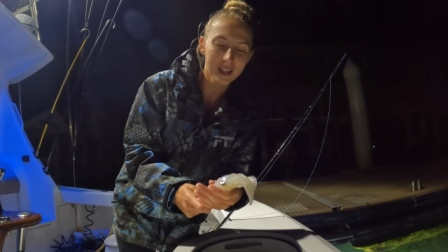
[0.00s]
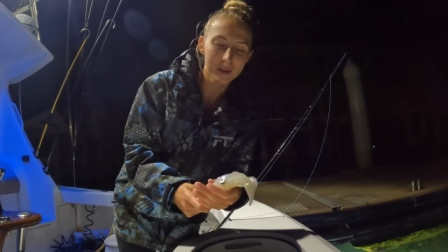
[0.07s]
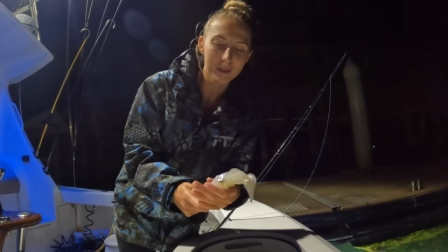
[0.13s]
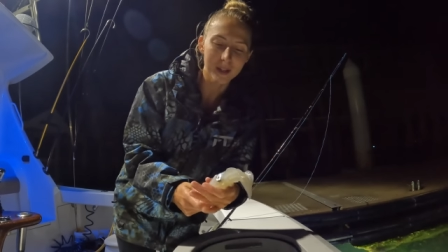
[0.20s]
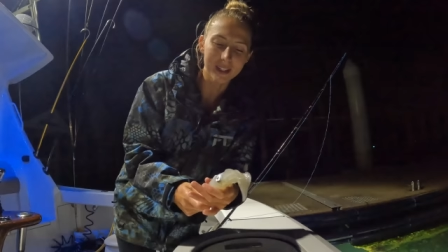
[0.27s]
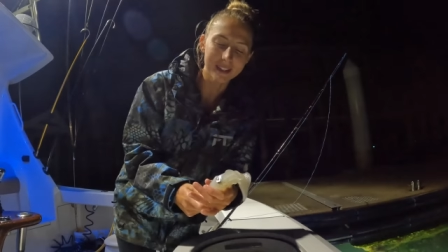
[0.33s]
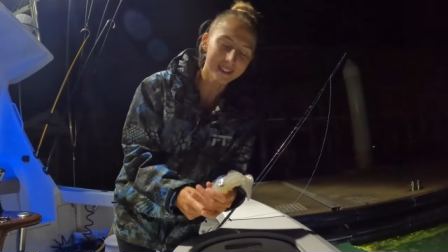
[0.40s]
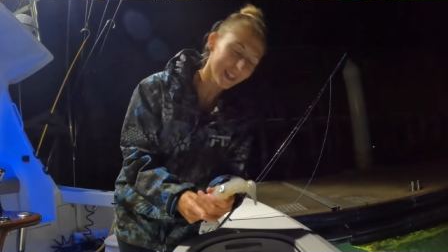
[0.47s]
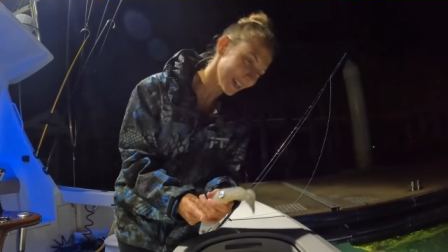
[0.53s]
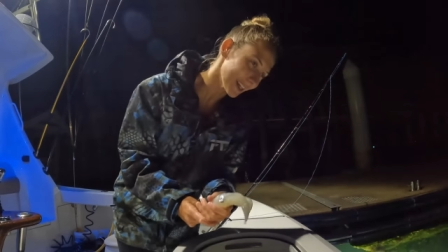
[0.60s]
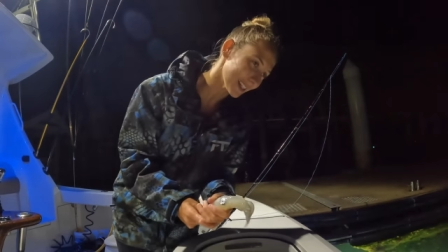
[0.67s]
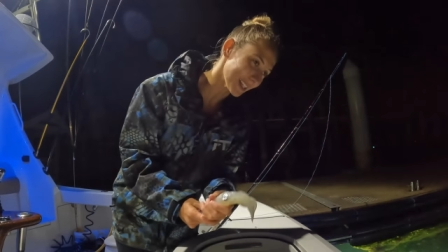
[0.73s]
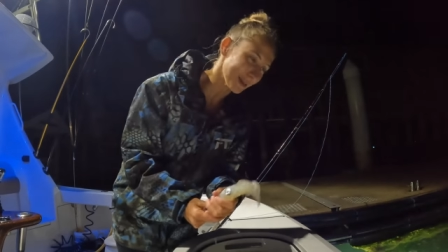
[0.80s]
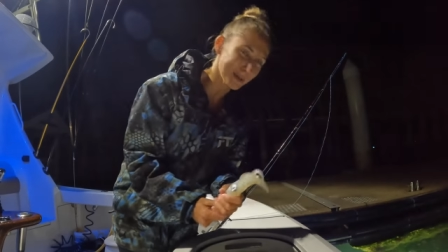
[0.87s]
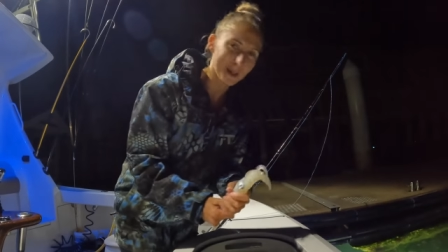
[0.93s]
And I'm like, dang
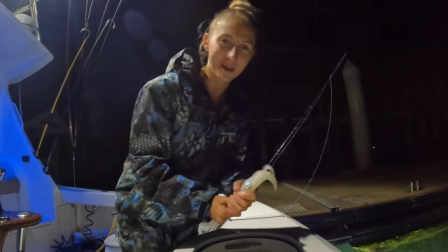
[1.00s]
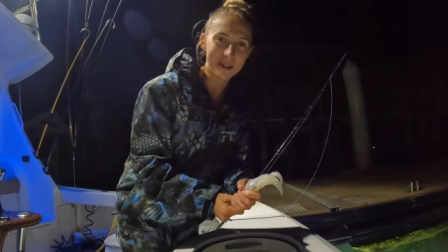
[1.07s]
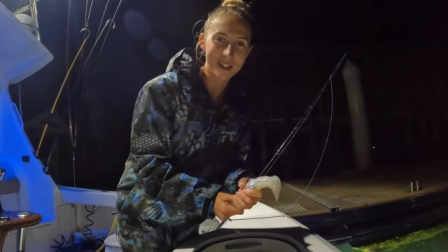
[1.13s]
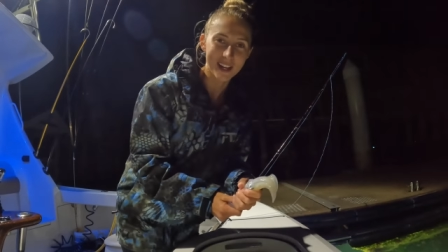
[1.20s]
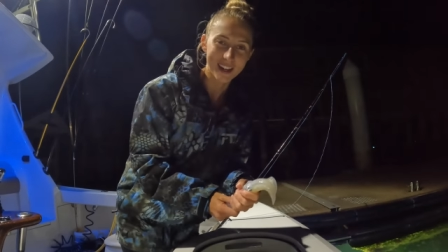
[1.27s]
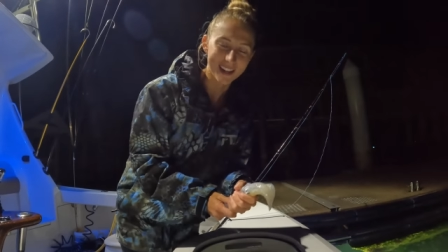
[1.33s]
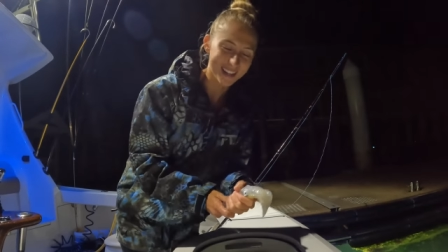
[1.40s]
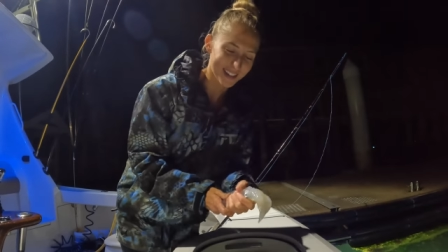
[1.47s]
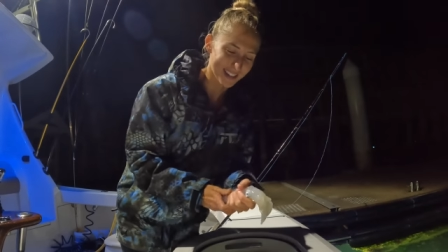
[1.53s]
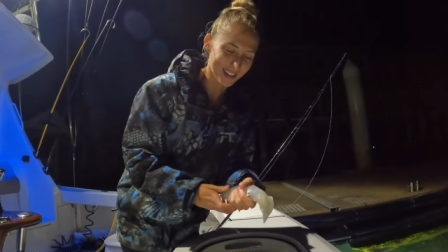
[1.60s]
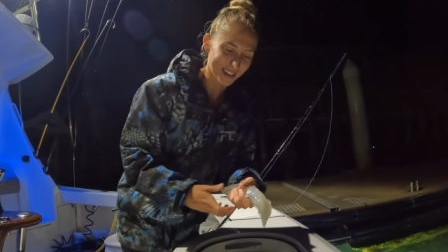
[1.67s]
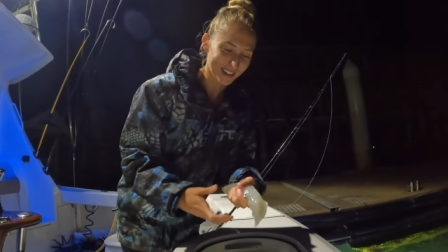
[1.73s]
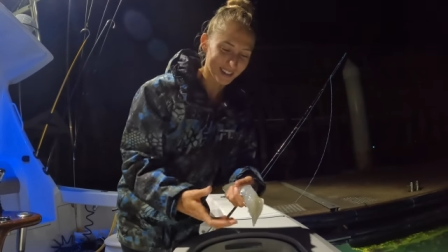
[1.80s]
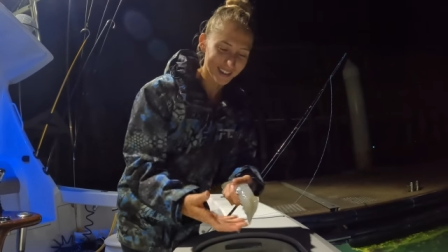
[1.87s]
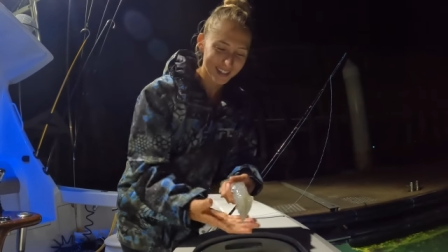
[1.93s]
it, let me go change.
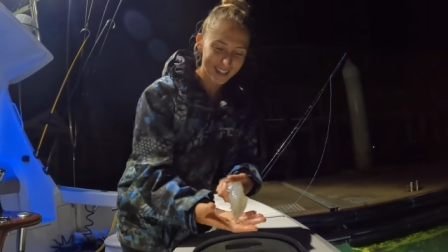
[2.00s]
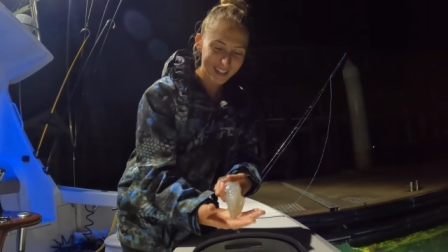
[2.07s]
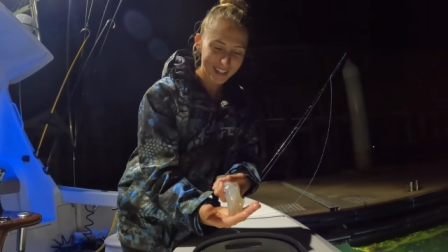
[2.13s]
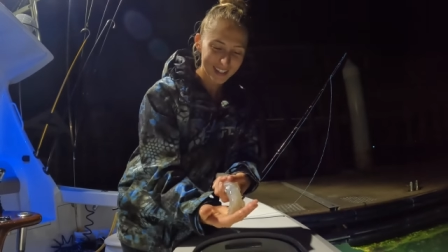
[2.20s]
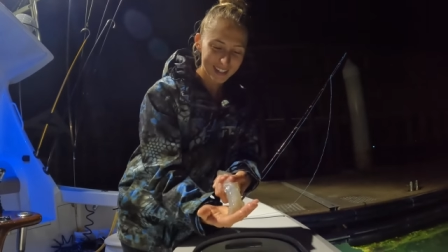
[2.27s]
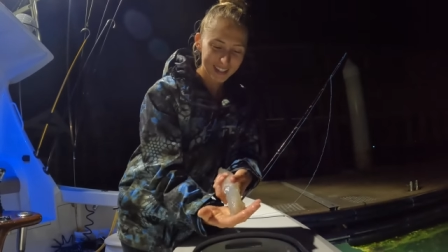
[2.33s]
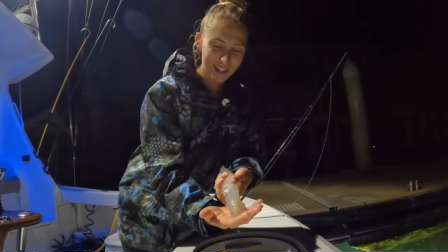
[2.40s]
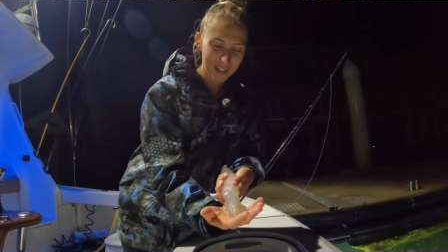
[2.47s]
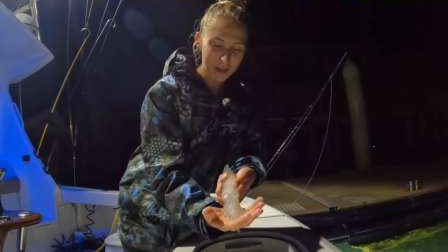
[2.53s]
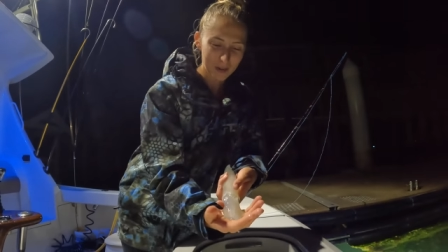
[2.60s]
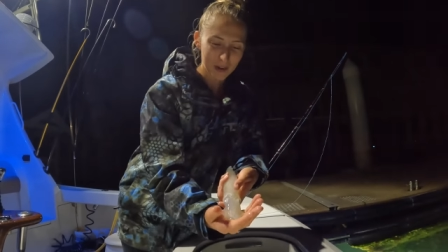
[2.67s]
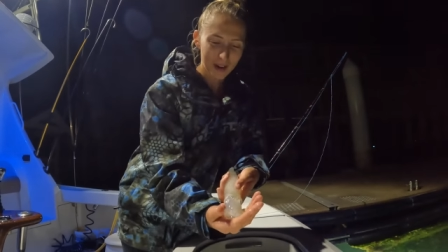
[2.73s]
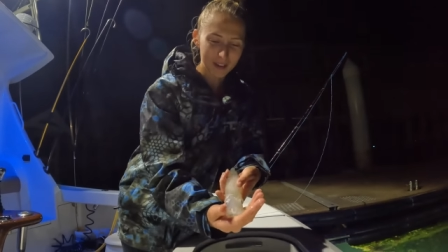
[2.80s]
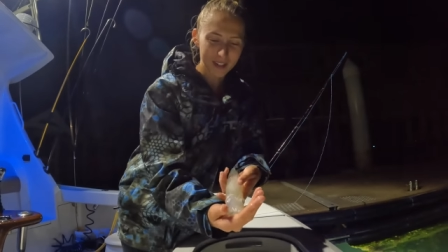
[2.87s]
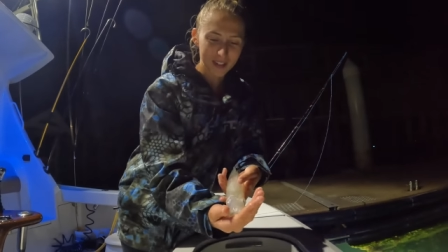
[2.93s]
So that's what
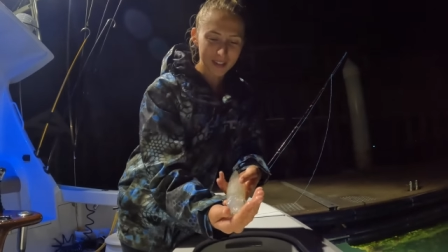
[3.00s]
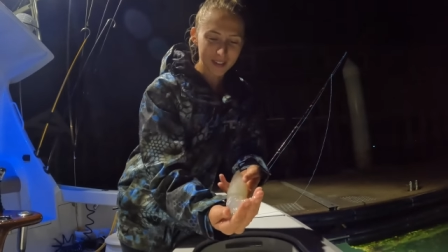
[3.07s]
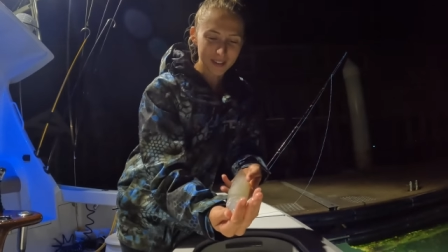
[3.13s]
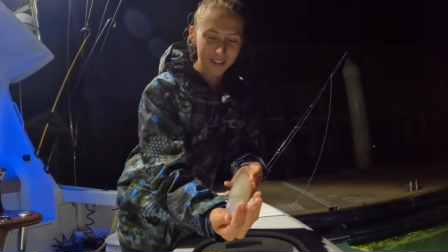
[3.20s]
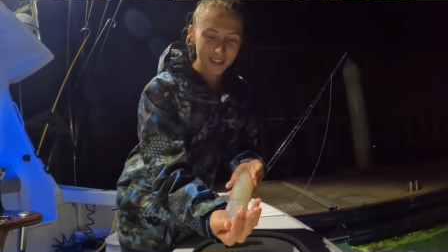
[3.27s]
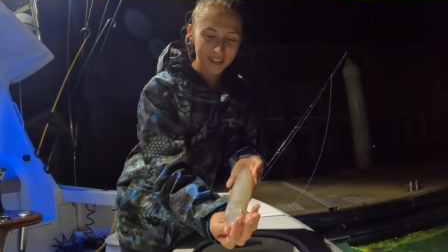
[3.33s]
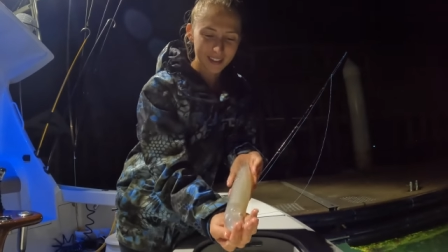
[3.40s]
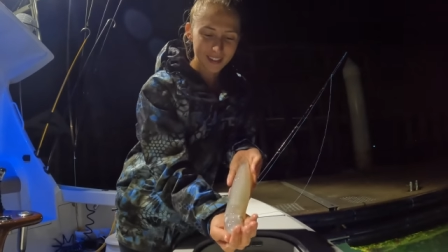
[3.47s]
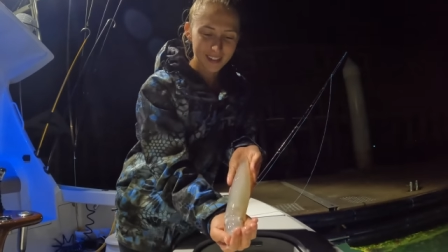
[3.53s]
we're out here doing.